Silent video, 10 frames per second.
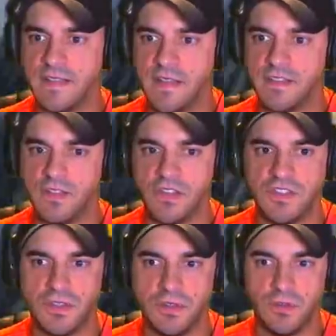nice.
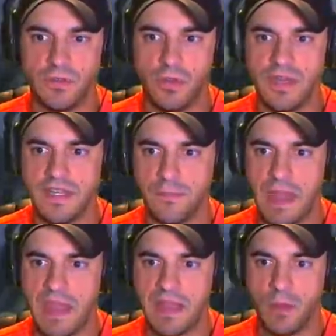Just no need to
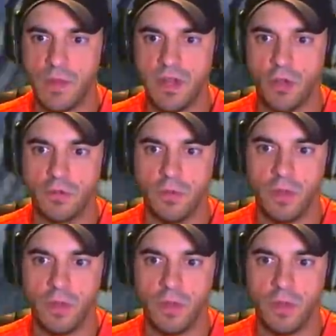panic here. We know...